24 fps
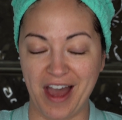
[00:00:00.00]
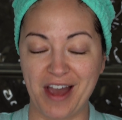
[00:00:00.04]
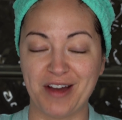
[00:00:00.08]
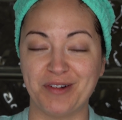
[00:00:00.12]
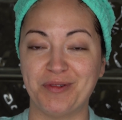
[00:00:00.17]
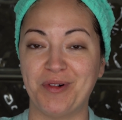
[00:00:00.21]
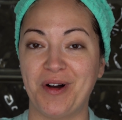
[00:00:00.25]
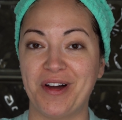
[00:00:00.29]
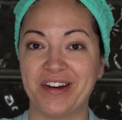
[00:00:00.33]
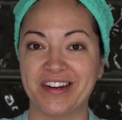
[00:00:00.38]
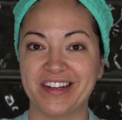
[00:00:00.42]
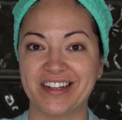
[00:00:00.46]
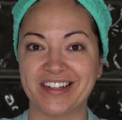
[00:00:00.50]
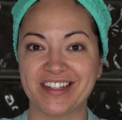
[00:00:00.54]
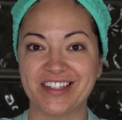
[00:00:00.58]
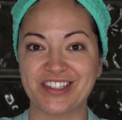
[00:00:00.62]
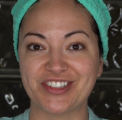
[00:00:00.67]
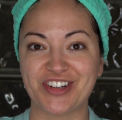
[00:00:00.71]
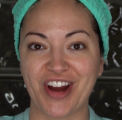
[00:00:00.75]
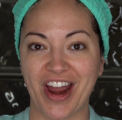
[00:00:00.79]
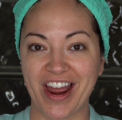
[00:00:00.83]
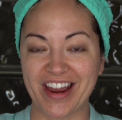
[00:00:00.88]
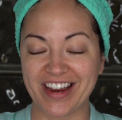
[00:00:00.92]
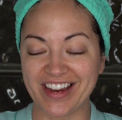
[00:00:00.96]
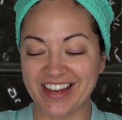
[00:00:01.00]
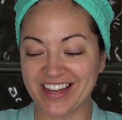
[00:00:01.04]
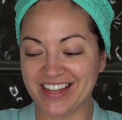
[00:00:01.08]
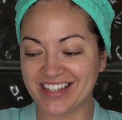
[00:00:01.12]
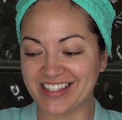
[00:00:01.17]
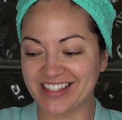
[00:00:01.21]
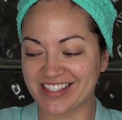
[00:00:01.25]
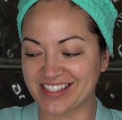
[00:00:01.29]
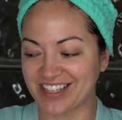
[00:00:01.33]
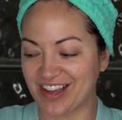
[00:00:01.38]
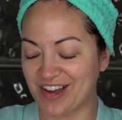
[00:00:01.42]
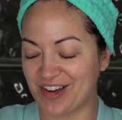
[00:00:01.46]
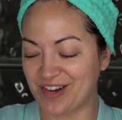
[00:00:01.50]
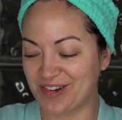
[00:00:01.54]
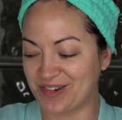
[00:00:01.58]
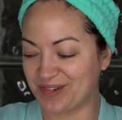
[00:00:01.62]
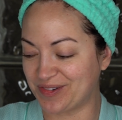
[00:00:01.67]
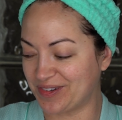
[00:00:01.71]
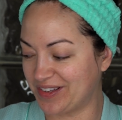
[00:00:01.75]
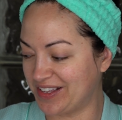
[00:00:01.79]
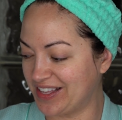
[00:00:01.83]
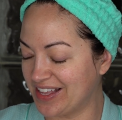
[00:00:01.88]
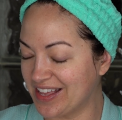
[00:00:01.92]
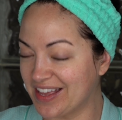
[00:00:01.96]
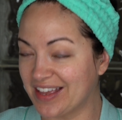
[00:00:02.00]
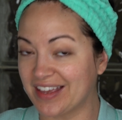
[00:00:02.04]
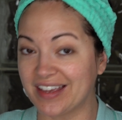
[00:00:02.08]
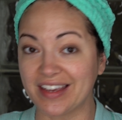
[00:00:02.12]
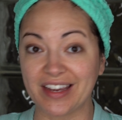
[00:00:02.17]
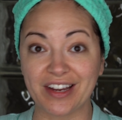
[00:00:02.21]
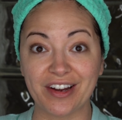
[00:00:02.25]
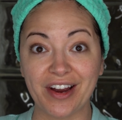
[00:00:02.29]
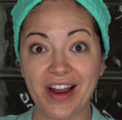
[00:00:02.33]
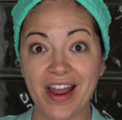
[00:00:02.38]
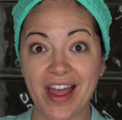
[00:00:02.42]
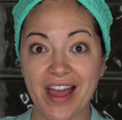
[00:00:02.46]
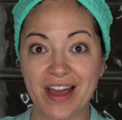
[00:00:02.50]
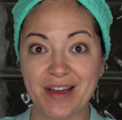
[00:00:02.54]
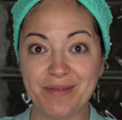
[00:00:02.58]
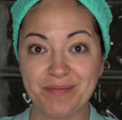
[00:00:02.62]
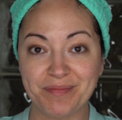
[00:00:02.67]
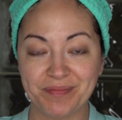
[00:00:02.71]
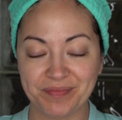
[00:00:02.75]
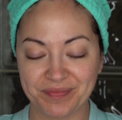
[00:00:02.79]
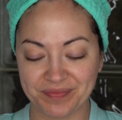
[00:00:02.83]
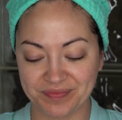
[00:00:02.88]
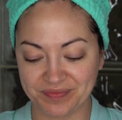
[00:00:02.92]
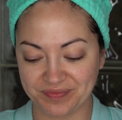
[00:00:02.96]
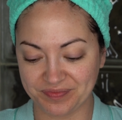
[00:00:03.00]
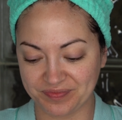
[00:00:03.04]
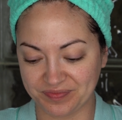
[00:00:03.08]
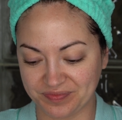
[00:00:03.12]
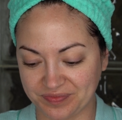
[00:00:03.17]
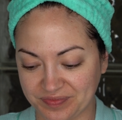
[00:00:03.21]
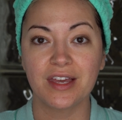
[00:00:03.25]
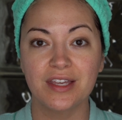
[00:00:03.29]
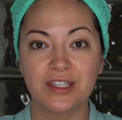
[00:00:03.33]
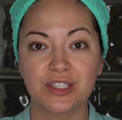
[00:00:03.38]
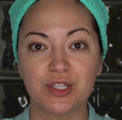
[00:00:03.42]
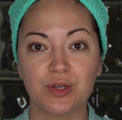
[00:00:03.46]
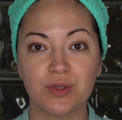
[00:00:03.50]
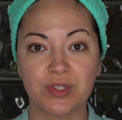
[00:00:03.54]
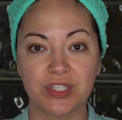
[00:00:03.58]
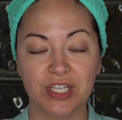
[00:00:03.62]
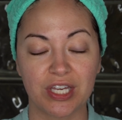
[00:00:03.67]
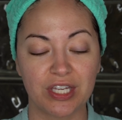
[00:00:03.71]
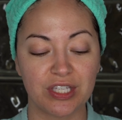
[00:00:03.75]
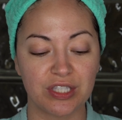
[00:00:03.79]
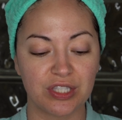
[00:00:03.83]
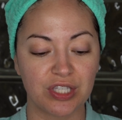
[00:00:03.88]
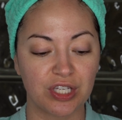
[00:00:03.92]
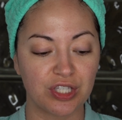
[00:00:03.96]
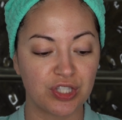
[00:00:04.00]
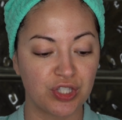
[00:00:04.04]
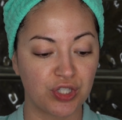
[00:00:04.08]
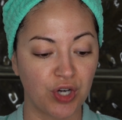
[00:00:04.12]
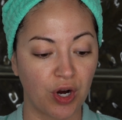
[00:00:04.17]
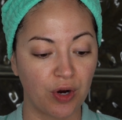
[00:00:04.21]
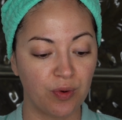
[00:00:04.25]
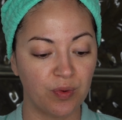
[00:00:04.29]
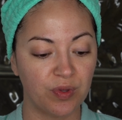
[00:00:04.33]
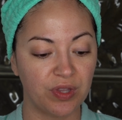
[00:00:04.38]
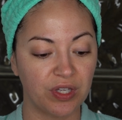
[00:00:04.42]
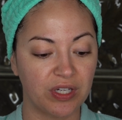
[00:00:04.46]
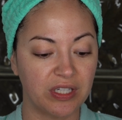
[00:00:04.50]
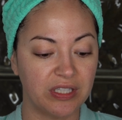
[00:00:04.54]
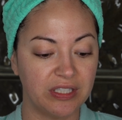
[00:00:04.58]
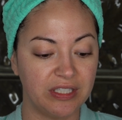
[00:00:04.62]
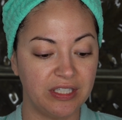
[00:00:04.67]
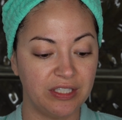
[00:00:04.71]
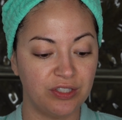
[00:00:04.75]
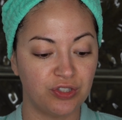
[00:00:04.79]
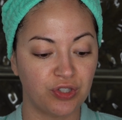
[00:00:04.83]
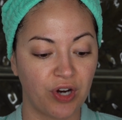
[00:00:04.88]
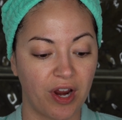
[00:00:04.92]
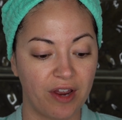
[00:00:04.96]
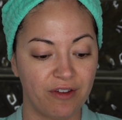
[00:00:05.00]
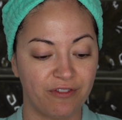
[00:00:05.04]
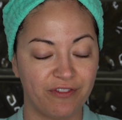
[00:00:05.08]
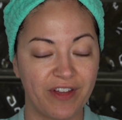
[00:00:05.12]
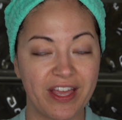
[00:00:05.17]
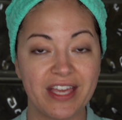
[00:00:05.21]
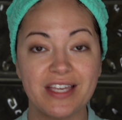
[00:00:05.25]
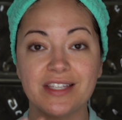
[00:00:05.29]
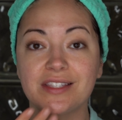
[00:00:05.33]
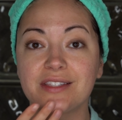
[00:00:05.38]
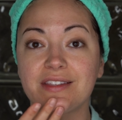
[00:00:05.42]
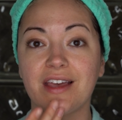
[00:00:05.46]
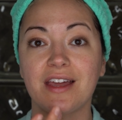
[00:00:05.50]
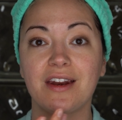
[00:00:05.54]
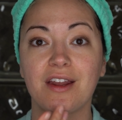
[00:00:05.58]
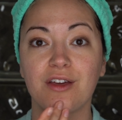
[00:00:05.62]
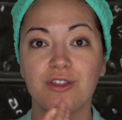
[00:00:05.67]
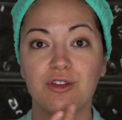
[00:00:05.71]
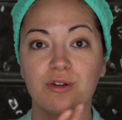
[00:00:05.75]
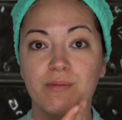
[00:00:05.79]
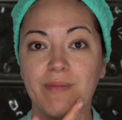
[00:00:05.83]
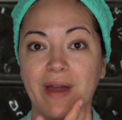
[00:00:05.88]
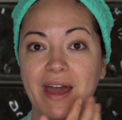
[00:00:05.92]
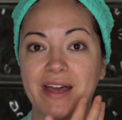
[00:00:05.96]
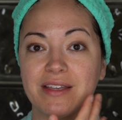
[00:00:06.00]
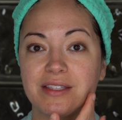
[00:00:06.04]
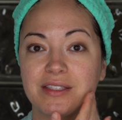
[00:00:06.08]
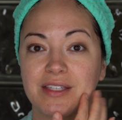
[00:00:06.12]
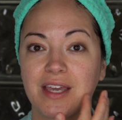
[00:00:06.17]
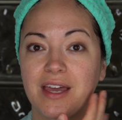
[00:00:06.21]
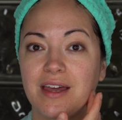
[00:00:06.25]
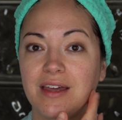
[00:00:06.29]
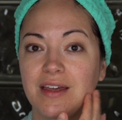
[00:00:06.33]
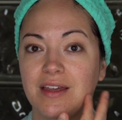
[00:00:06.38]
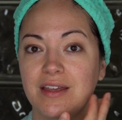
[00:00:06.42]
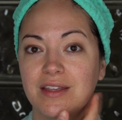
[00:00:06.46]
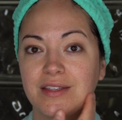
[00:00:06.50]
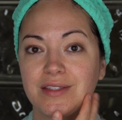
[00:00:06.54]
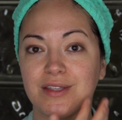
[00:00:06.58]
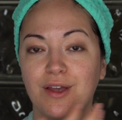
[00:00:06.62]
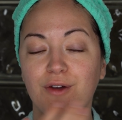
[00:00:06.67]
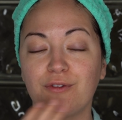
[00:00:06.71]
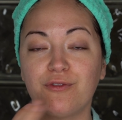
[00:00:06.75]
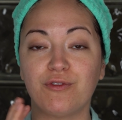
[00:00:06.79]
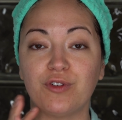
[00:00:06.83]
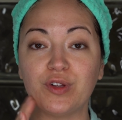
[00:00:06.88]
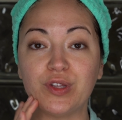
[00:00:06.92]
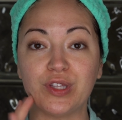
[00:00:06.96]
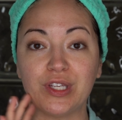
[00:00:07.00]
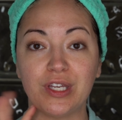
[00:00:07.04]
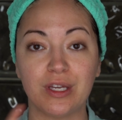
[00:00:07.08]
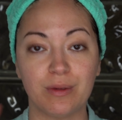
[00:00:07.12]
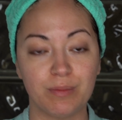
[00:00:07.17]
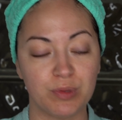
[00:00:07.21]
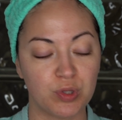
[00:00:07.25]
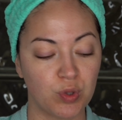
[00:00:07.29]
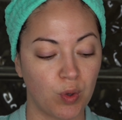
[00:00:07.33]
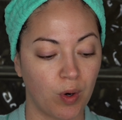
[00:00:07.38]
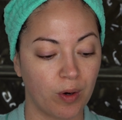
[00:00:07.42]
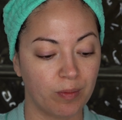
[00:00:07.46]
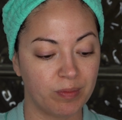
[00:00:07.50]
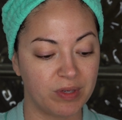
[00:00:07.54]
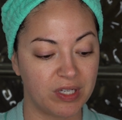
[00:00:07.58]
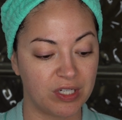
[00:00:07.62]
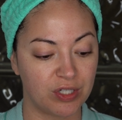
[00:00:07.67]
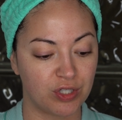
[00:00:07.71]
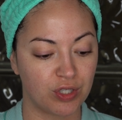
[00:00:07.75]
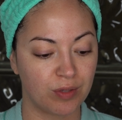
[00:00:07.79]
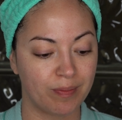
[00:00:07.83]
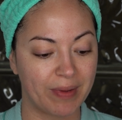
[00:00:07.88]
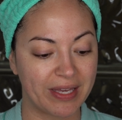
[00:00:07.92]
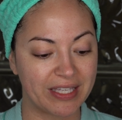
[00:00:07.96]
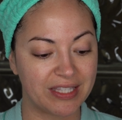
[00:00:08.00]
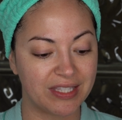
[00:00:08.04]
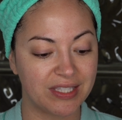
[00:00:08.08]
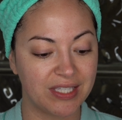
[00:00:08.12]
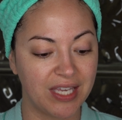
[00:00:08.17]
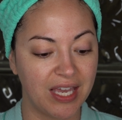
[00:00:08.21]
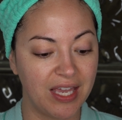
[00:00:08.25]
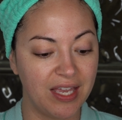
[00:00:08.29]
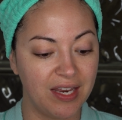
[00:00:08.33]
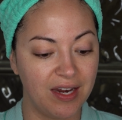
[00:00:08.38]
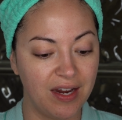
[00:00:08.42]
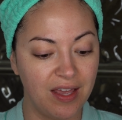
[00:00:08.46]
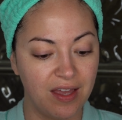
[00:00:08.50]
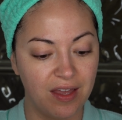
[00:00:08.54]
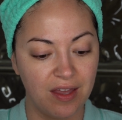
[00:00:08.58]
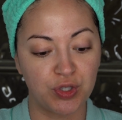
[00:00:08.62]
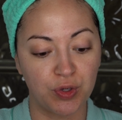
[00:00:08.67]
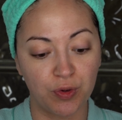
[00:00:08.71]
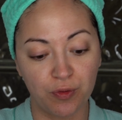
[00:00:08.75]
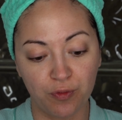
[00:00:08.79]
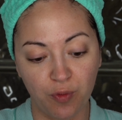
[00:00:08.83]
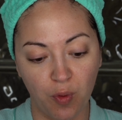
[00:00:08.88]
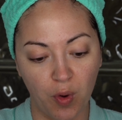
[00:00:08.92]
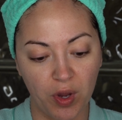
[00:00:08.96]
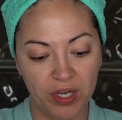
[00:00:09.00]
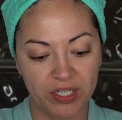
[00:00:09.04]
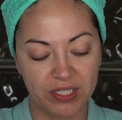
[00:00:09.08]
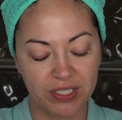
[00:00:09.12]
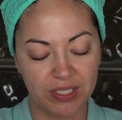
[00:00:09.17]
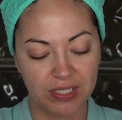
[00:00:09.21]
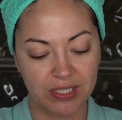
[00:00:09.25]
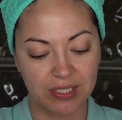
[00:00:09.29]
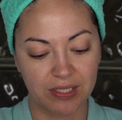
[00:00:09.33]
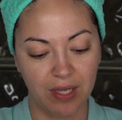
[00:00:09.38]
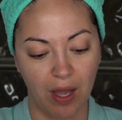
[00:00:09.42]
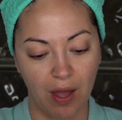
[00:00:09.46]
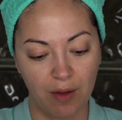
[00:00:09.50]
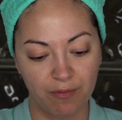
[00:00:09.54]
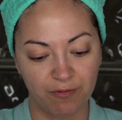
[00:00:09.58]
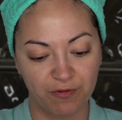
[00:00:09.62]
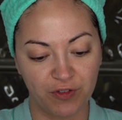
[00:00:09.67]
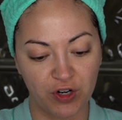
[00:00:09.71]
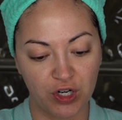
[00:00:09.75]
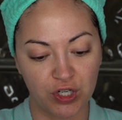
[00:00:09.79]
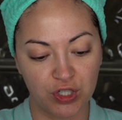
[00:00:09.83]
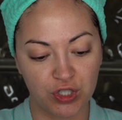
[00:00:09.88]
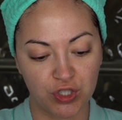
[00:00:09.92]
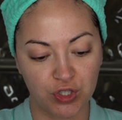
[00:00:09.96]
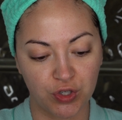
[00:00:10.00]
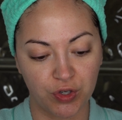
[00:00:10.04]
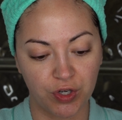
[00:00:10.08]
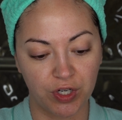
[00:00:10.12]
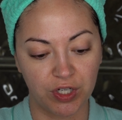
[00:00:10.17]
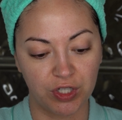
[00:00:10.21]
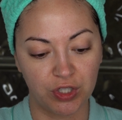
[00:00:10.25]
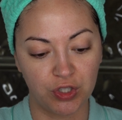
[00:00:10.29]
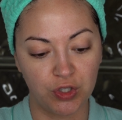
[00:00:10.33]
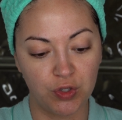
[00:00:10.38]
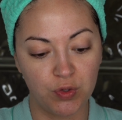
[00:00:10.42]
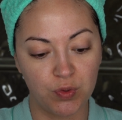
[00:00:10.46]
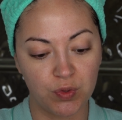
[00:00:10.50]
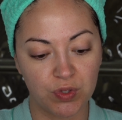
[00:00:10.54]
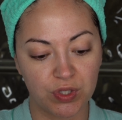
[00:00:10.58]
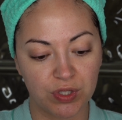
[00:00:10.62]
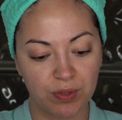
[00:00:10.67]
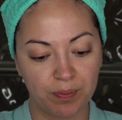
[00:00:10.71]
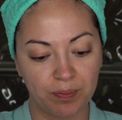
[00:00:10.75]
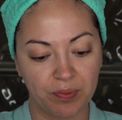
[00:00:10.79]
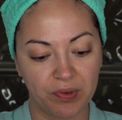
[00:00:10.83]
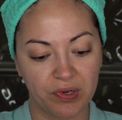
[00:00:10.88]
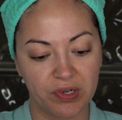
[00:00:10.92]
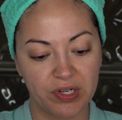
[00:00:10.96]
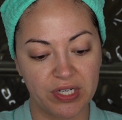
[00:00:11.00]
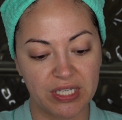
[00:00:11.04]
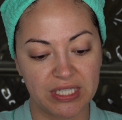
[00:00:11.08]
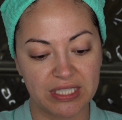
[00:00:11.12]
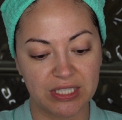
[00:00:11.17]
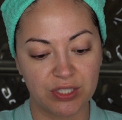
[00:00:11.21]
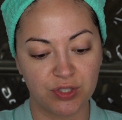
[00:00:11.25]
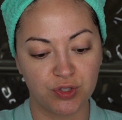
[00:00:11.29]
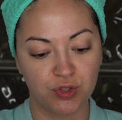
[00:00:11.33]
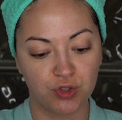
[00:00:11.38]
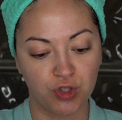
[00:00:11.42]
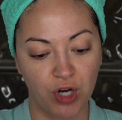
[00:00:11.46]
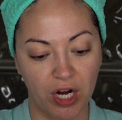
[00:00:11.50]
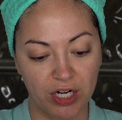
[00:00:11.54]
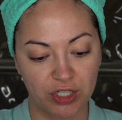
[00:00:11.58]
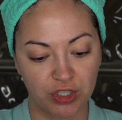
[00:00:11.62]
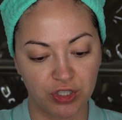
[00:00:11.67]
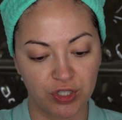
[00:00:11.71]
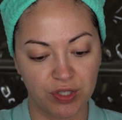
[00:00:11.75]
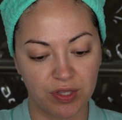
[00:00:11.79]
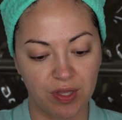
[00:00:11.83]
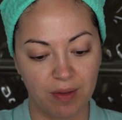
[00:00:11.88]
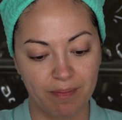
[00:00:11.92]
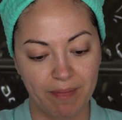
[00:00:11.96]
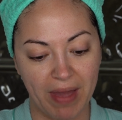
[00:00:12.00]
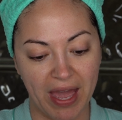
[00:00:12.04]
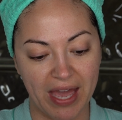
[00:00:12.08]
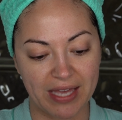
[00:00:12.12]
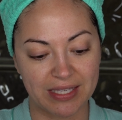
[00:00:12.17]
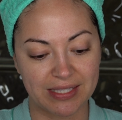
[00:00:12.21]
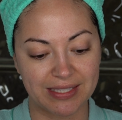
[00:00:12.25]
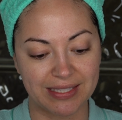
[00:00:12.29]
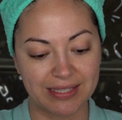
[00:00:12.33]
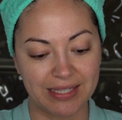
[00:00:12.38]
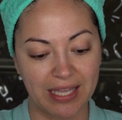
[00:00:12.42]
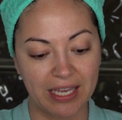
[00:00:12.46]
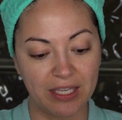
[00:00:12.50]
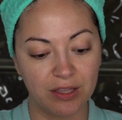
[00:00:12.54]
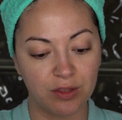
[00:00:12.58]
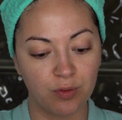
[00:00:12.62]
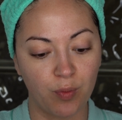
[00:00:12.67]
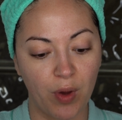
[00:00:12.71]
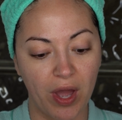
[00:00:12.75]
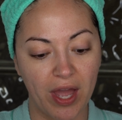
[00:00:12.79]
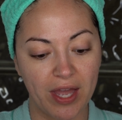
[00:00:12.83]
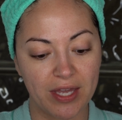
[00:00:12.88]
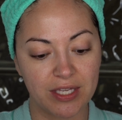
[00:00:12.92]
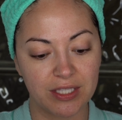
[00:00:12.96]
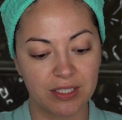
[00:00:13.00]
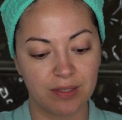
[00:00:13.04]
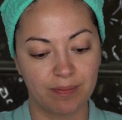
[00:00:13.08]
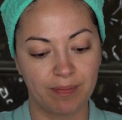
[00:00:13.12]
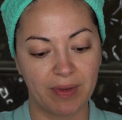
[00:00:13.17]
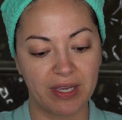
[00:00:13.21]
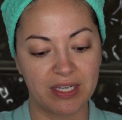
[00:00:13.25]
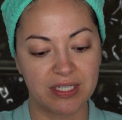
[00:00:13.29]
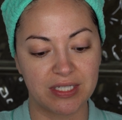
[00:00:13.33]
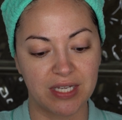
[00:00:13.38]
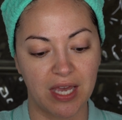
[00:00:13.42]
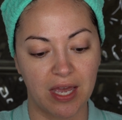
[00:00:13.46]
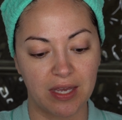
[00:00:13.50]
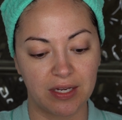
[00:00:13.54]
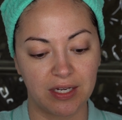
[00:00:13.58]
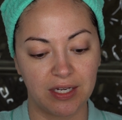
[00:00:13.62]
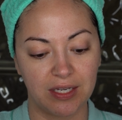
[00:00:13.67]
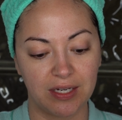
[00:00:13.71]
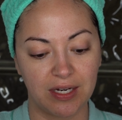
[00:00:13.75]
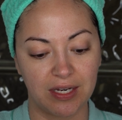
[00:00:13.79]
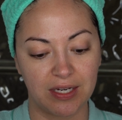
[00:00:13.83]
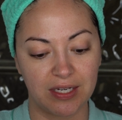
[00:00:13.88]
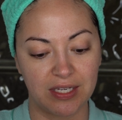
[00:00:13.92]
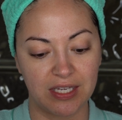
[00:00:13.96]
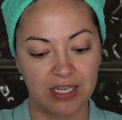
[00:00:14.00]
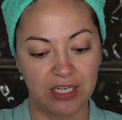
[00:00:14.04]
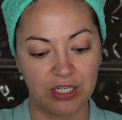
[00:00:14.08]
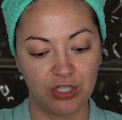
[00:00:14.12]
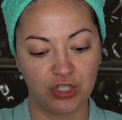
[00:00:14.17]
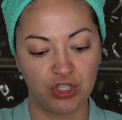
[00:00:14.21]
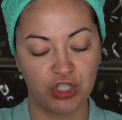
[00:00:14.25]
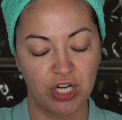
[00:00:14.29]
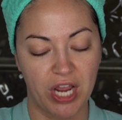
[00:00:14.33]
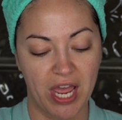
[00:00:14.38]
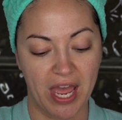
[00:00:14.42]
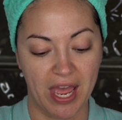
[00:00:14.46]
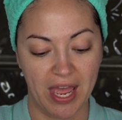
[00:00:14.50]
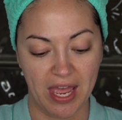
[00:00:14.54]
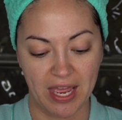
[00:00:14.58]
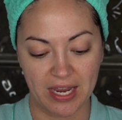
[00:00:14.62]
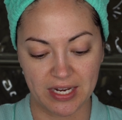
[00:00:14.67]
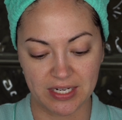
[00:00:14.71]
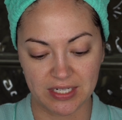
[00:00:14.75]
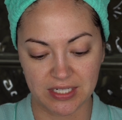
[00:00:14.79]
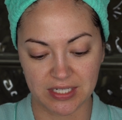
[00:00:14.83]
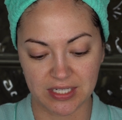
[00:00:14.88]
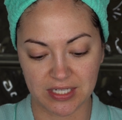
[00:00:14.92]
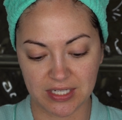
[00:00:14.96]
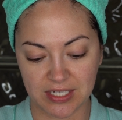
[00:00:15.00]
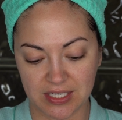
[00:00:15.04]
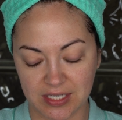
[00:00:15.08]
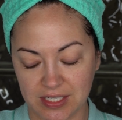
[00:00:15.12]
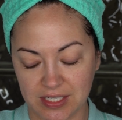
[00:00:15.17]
I wanted to try it, so here I am. So it says, start with a clean, dry face that other mask has fully absorbed into my skin. To avoid discomfort during use, pre-stretch the mask lengthwise by tugging at each end.